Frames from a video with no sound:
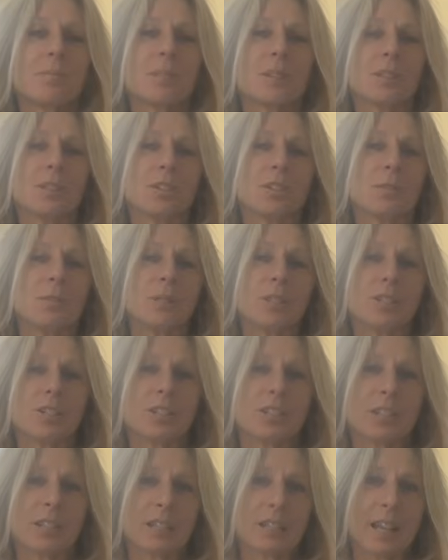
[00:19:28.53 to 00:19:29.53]
And you could be
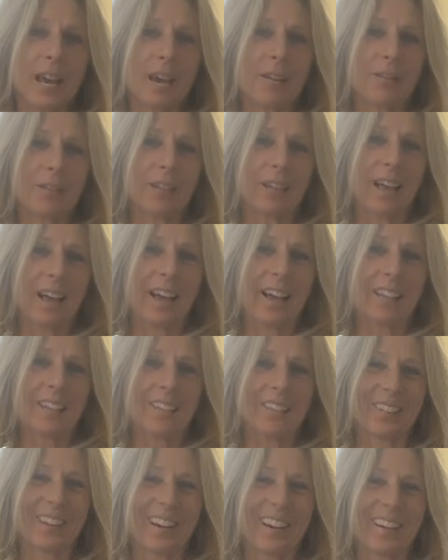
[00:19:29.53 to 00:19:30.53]
just like that,
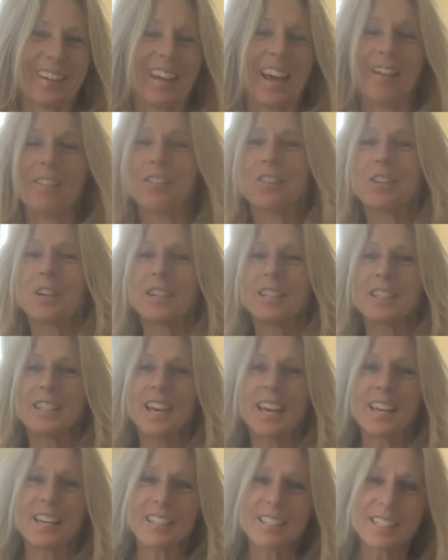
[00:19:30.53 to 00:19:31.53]
relaxed, right? Have a great
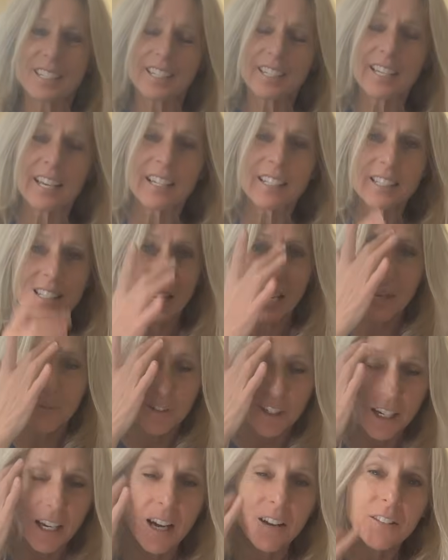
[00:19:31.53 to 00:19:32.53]
day. See you next time.
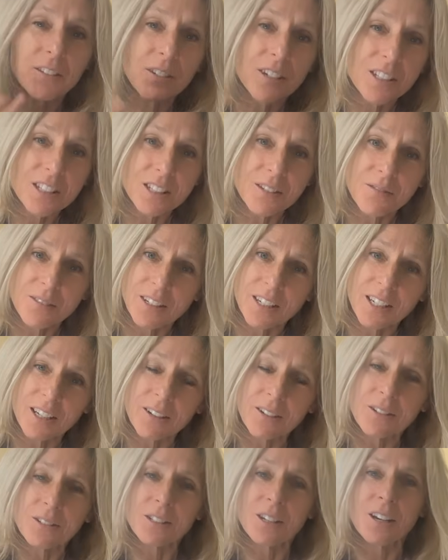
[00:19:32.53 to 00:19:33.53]
Check out the rest of the
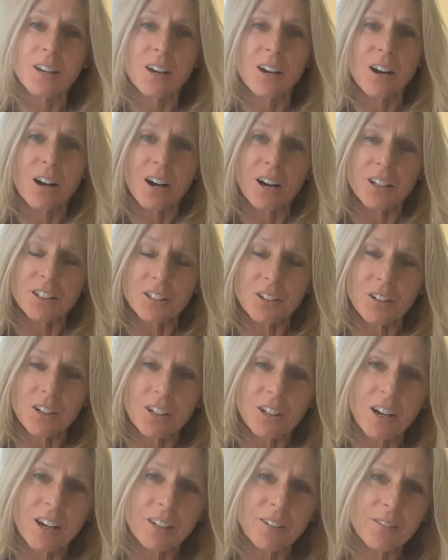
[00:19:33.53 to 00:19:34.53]
videos on
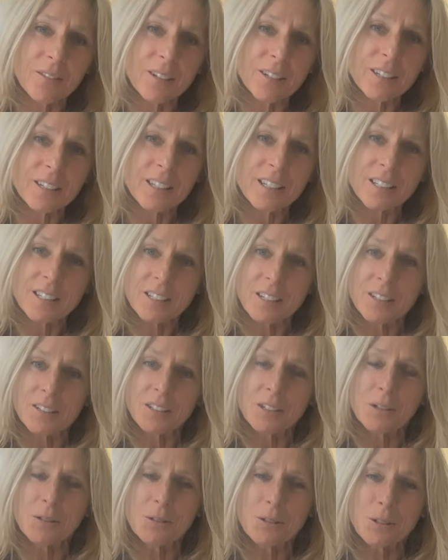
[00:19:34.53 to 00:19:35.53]
Yoga Dog Fitness on
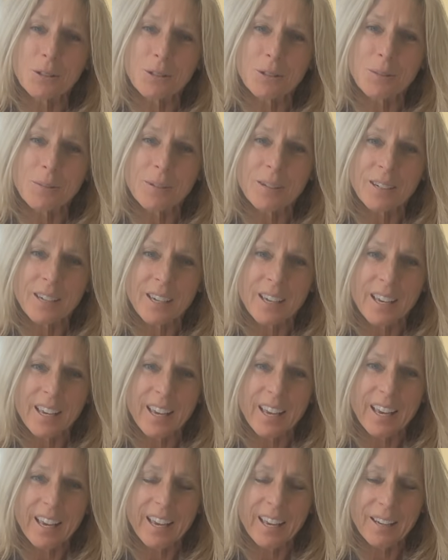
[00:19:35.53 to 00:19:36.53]
the YouTube,
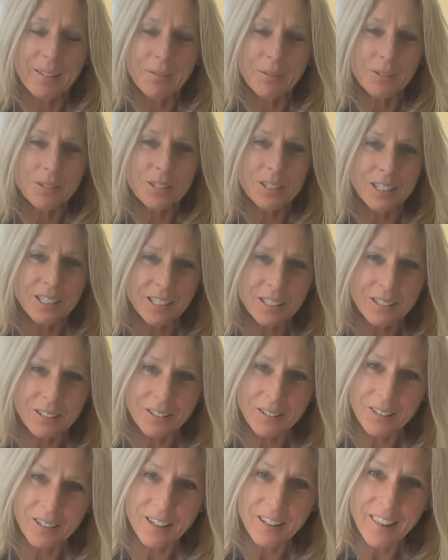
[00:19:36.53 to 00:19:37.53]
and we'll see
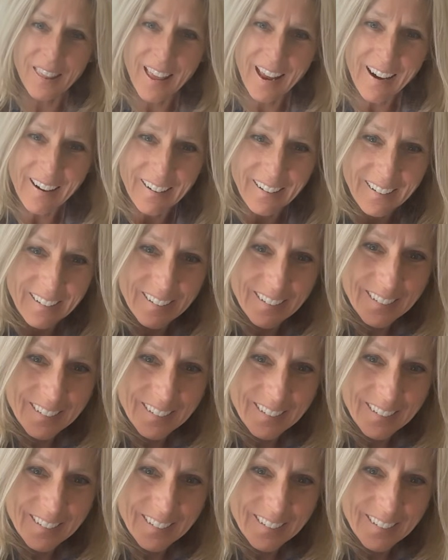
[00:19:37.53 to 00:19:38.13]
you there.